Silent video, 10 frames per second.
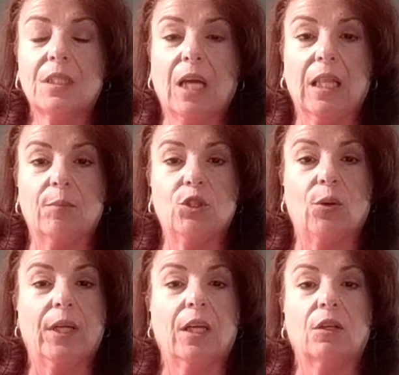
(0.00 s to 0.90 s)
The silent
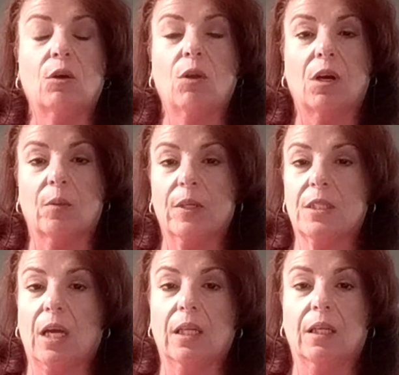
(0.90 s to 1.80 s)
majority can no longer be
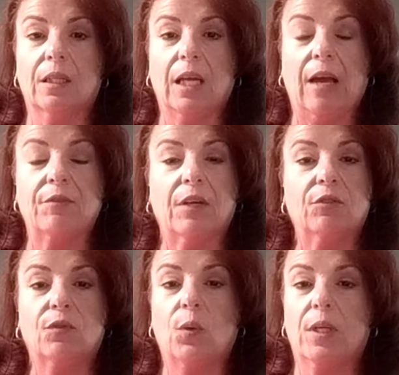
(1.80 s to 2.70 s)
silent. They have to
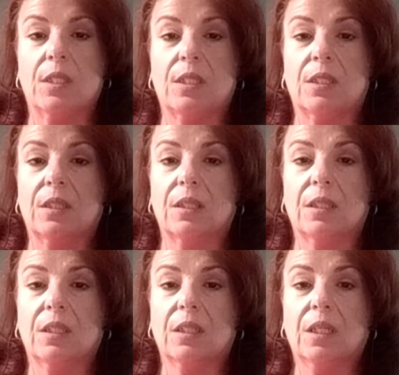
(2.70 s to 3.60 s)
have a voice,
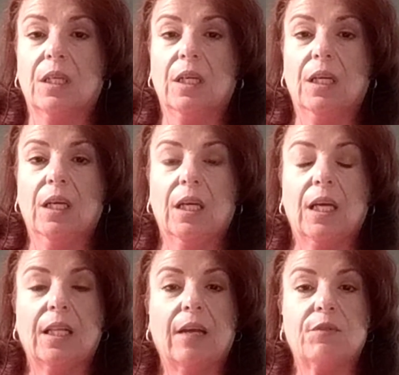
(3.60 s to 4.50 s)

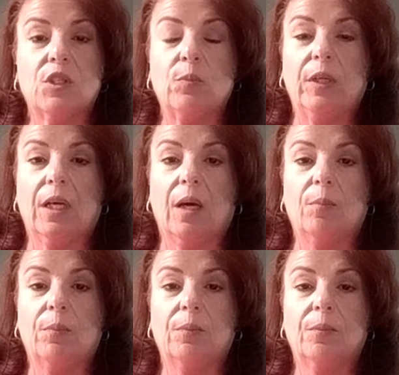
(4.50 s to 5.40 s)
and they have to speak
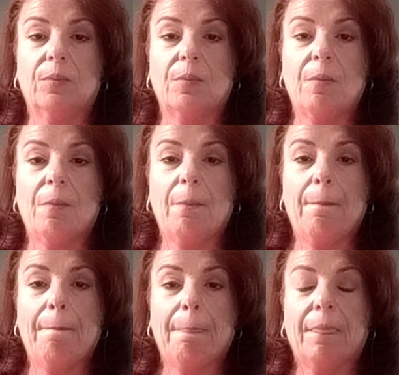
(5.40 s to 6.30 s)
up.
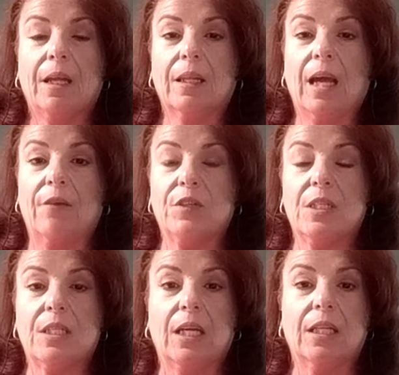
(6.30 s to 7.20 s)
They have
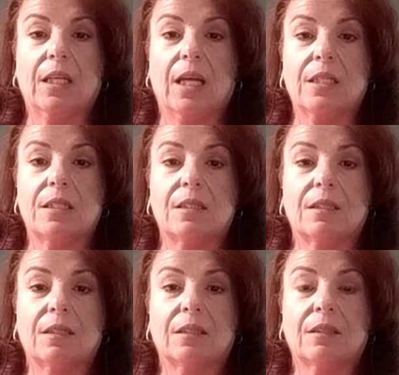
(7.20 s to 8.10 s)
to stand
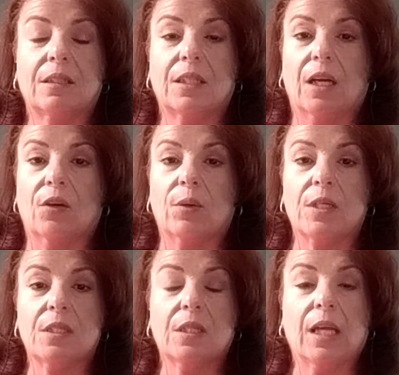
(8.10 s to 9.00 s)
against the
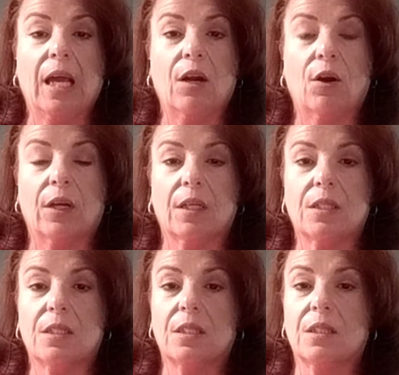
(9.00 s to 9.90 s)
terrorists, the
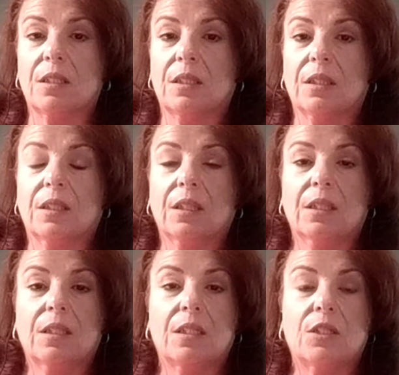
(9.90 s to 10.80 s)
anarchists,
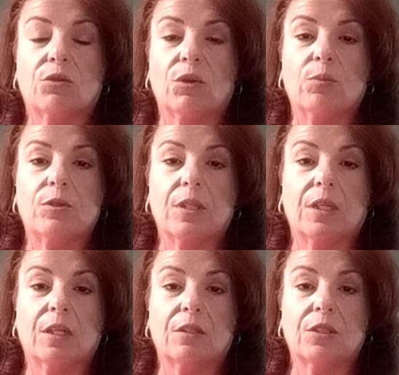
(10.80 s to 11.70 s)
these groups
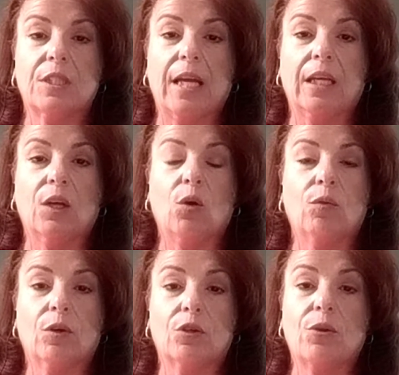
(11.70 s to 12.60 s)
that are just taking
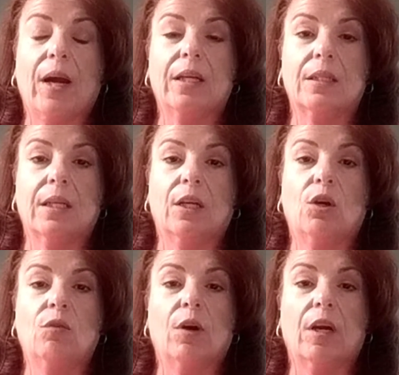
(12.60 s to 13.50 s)
over or trying to take
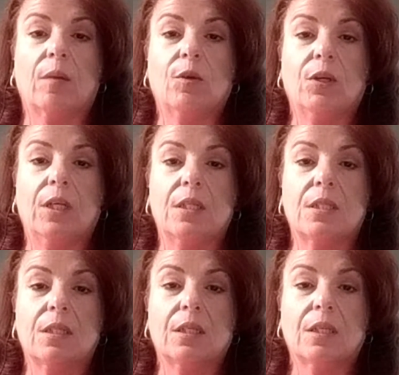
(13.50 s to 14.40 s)
over our
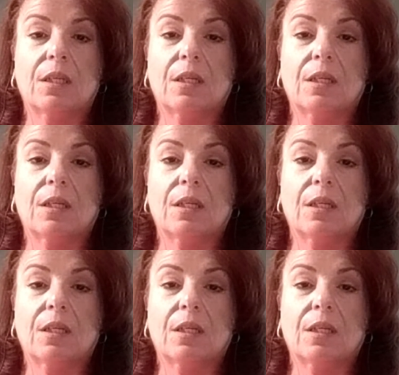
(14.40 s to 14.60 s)
communities.